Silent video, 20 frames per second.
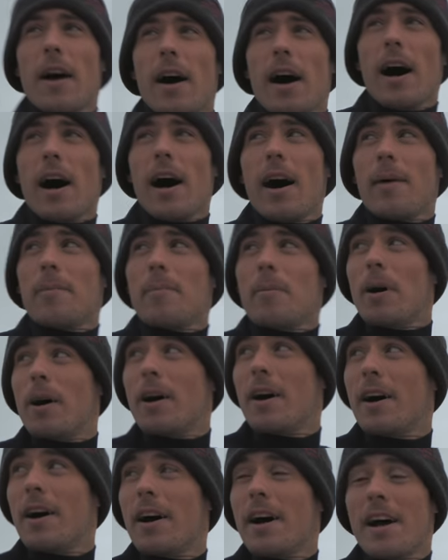
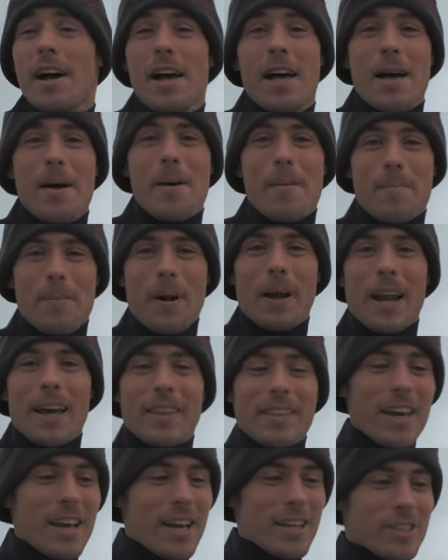but I
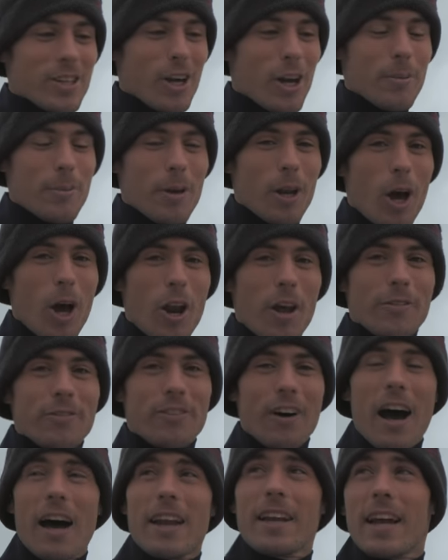think it's going to be a lot of
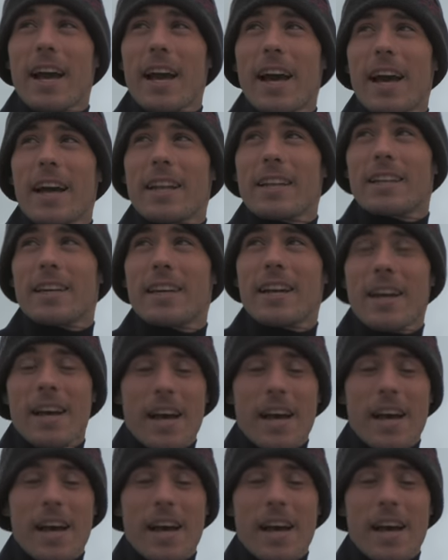fun, and